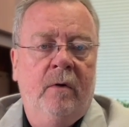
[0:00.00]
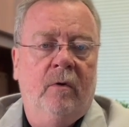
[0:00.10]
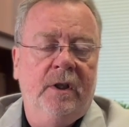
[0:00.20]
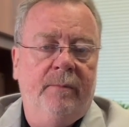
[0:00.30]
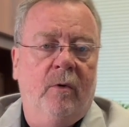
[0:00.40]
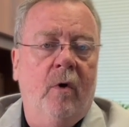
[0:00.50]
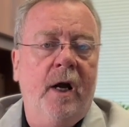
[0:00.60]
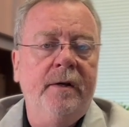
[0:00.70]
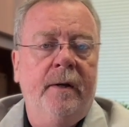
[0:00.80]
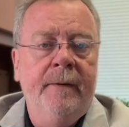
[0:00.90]
Well, number
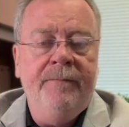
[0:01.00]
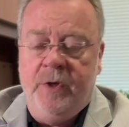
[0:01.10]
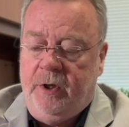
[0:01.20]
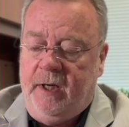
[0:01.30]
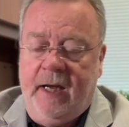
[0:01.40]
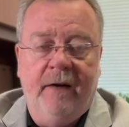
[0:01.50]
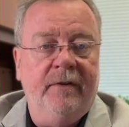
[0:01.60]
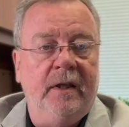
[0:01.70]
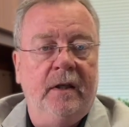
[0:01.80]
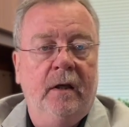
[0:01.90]
one, you could have
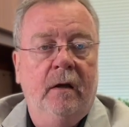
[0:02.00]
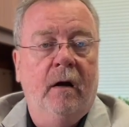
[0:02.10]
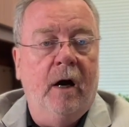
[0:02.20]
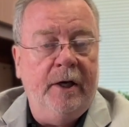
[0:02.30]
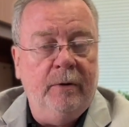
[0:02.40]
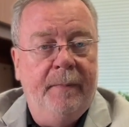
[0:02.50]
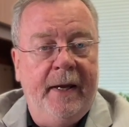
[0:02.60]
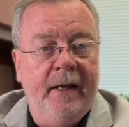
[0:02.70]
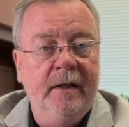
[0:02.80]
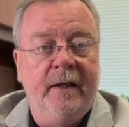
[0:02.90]
the
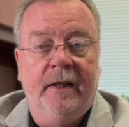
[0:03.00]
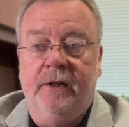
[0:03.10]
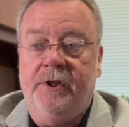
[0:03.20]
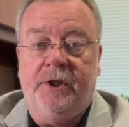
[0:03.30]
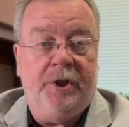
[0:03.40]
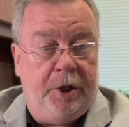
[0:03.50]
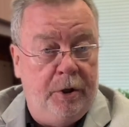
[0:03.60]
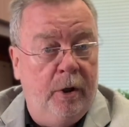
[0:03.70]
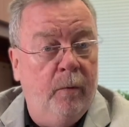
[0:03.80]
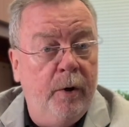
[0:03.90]
Autopen in a
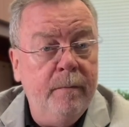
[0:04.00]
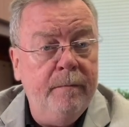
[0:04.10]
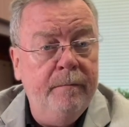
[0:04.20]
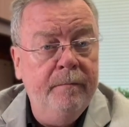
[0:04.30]
secure room.